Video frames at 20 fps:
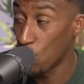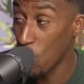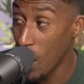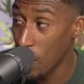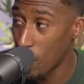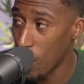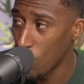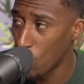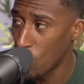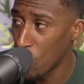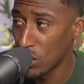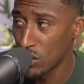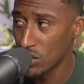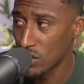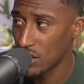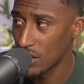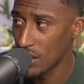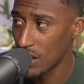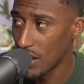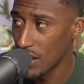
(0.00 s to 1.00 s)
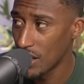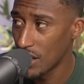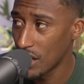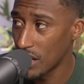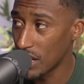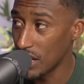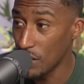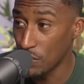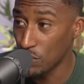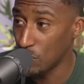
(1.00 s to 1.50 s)
where I was.
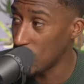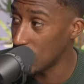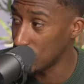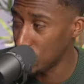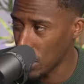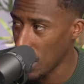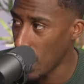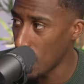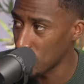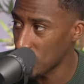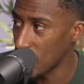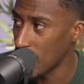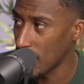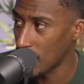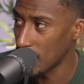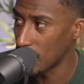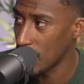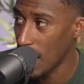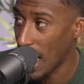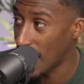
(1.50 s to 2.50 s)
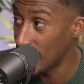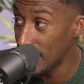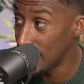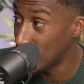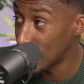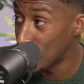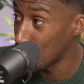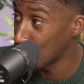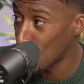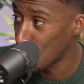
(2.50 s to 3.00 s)
He, do you get what I'm saying? Yeah, like
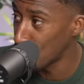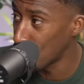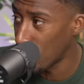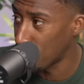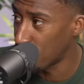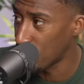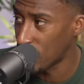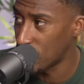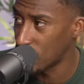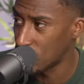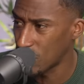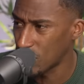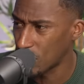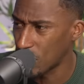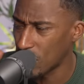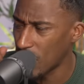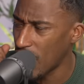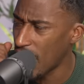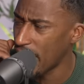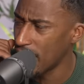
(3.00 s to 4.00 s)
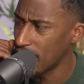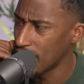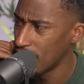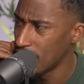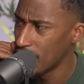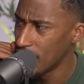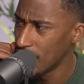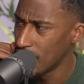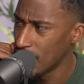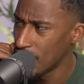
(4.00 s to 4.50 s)
he didn't know nothing. He's just gone, hey,
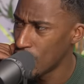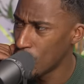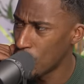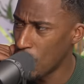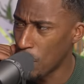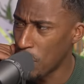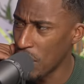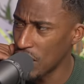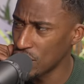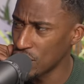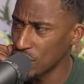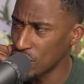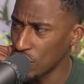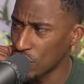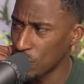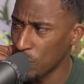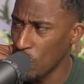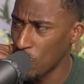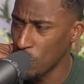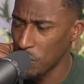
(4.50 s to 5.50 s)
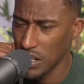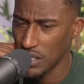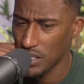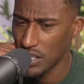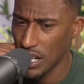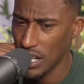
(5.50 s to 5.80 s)
my brethren just phoned me